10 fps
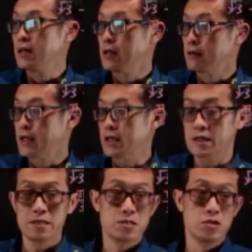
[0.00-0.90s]
Now that
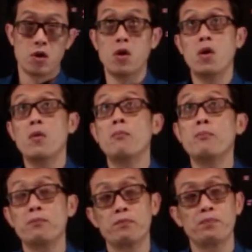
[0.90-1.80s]
is your
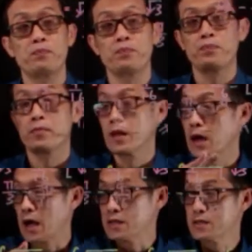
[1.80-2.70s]

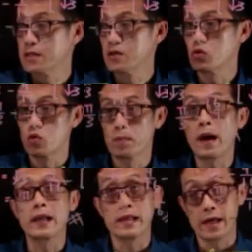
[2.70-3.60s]
answer to
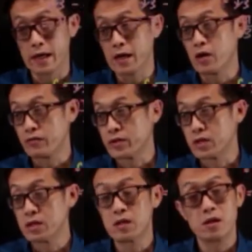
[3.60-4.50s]
part A of the
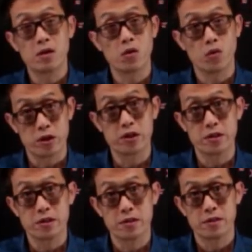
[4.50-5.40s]
question.
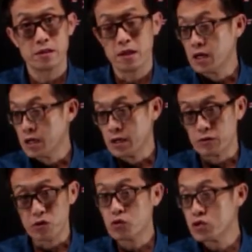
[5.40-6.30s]
Now
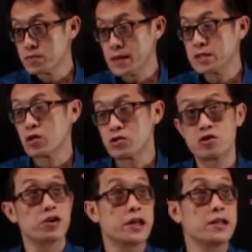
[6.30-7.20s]
due to space
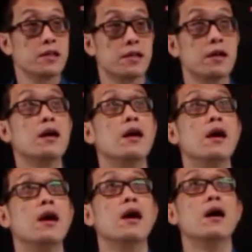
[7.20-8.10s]
constraint,
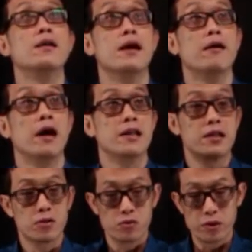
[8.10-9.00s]
now I need
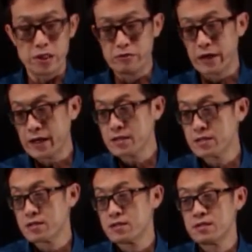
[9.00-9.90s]
to
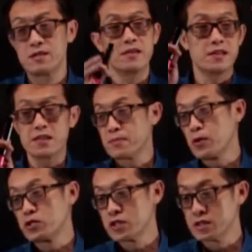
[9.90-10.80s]
erase this
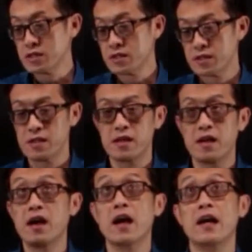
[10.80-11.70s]
portion,
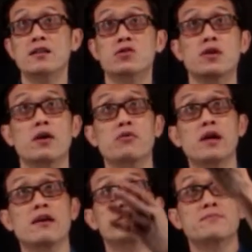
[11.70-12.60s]
and so that we
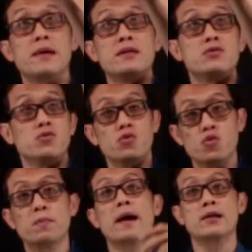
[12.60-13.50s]
have space to do
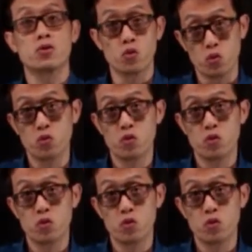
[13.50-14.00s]
part 2.